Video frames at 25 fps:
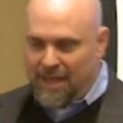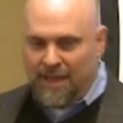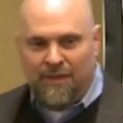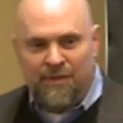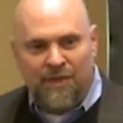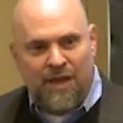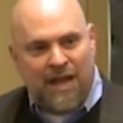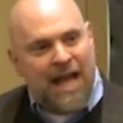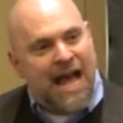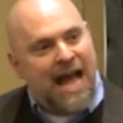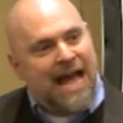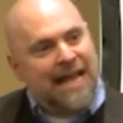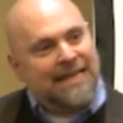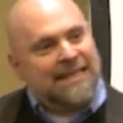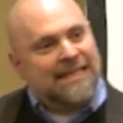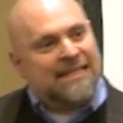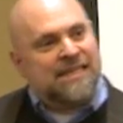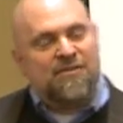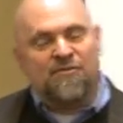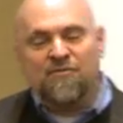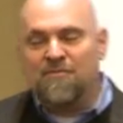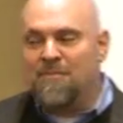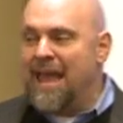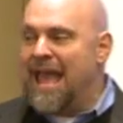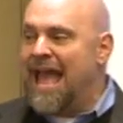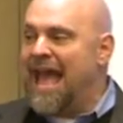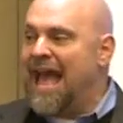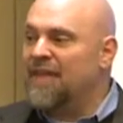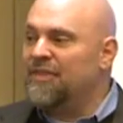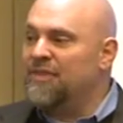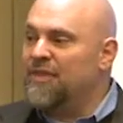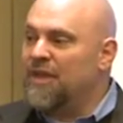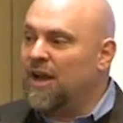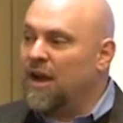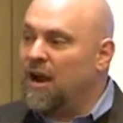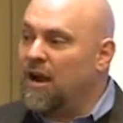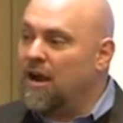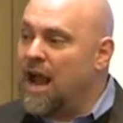The kinds of math
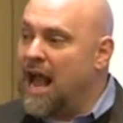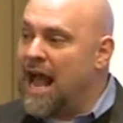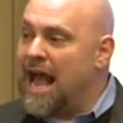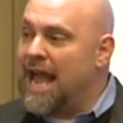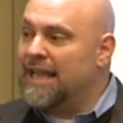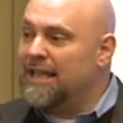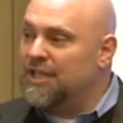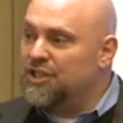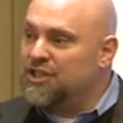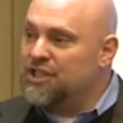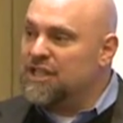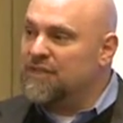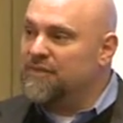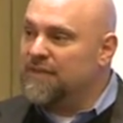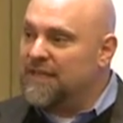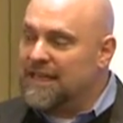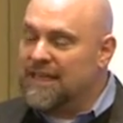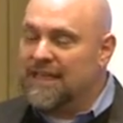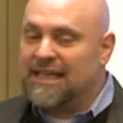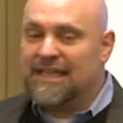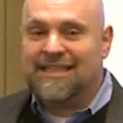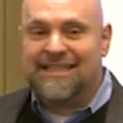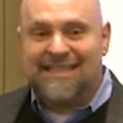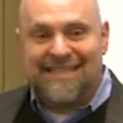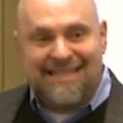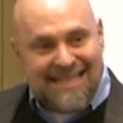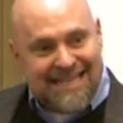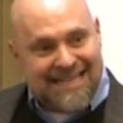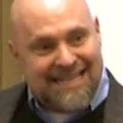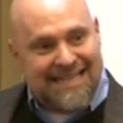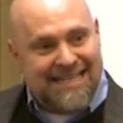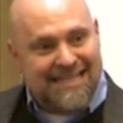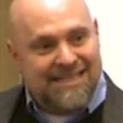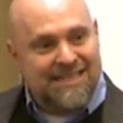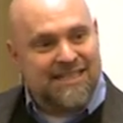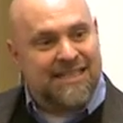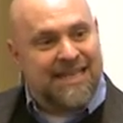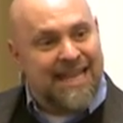that our high-achieving kids
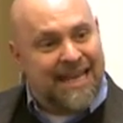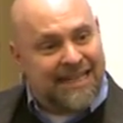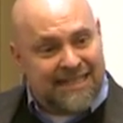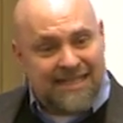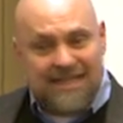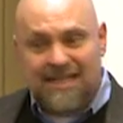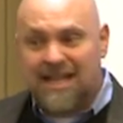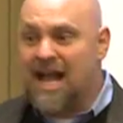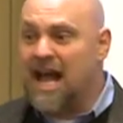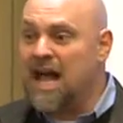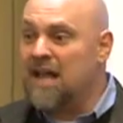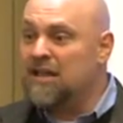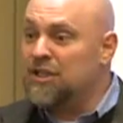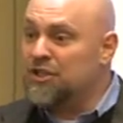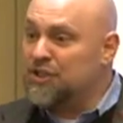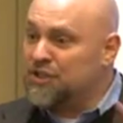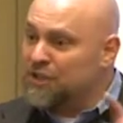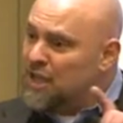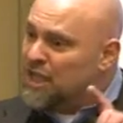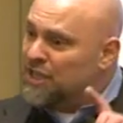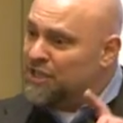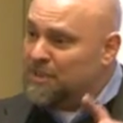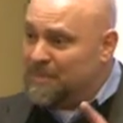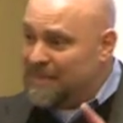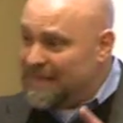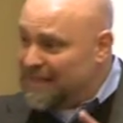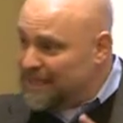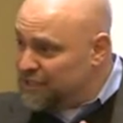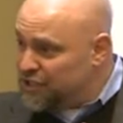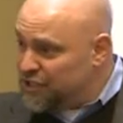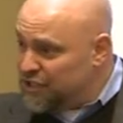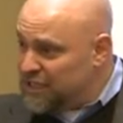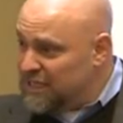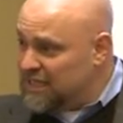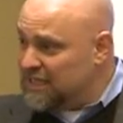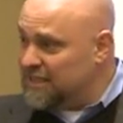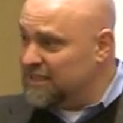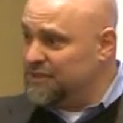need to get into colleges, to be
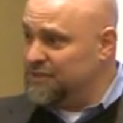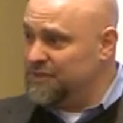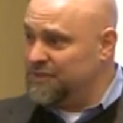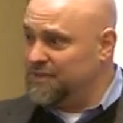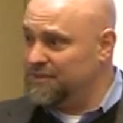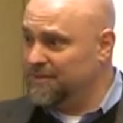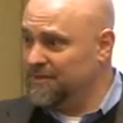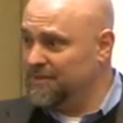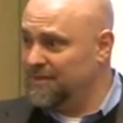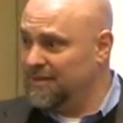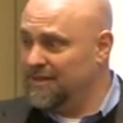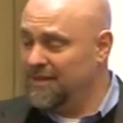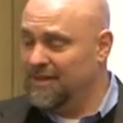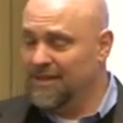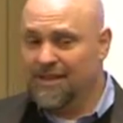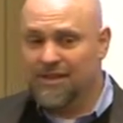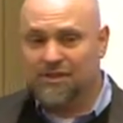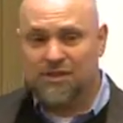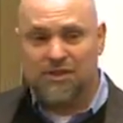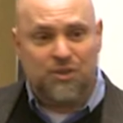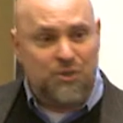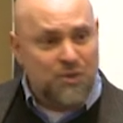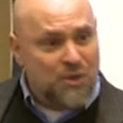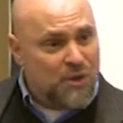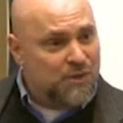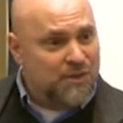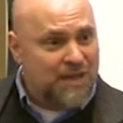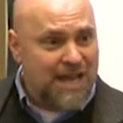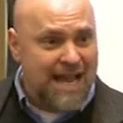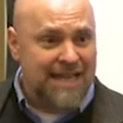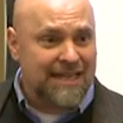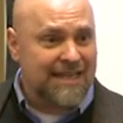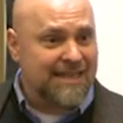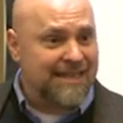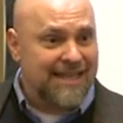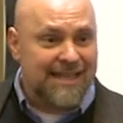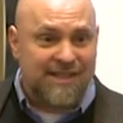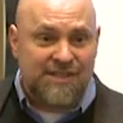engineers, to do those
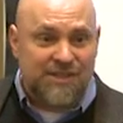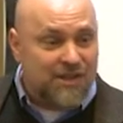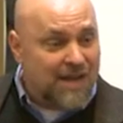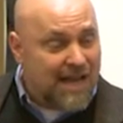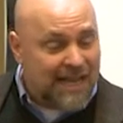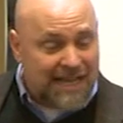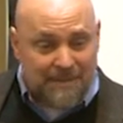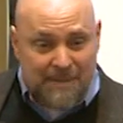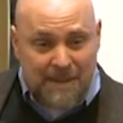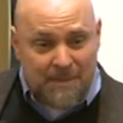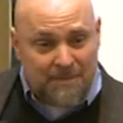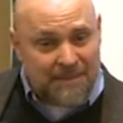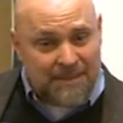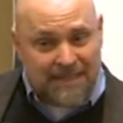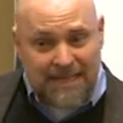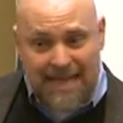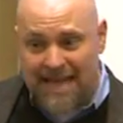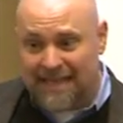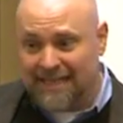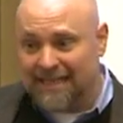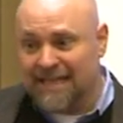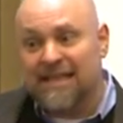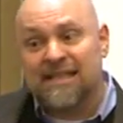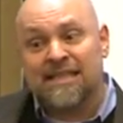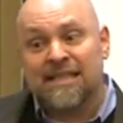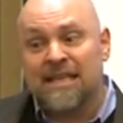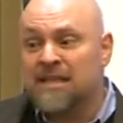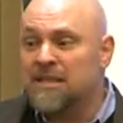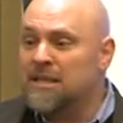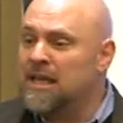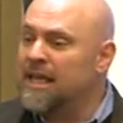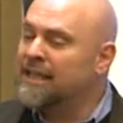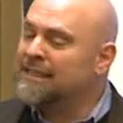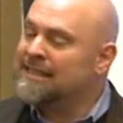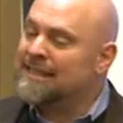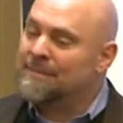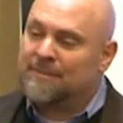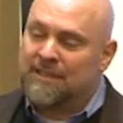kind of things, they're not going to be able to get it
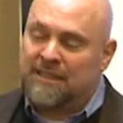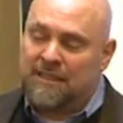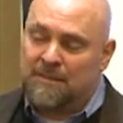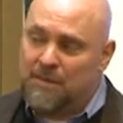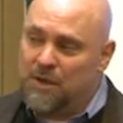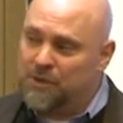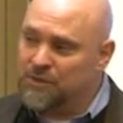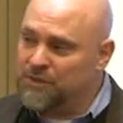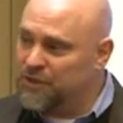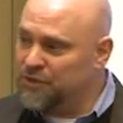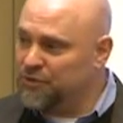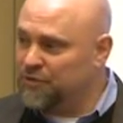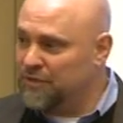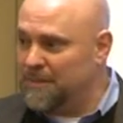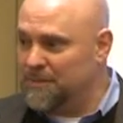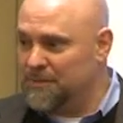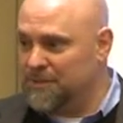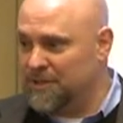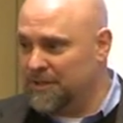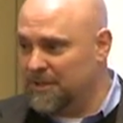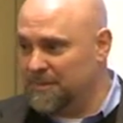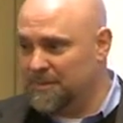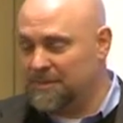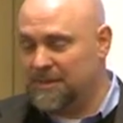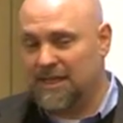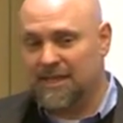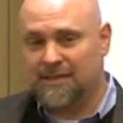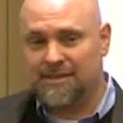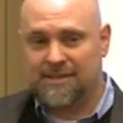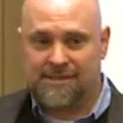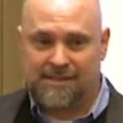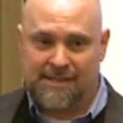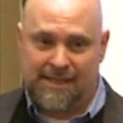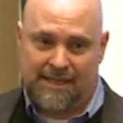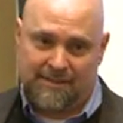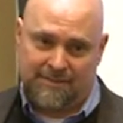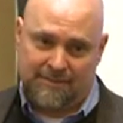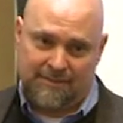except in the most extreme
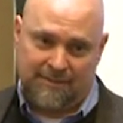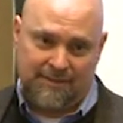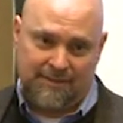circumstances now.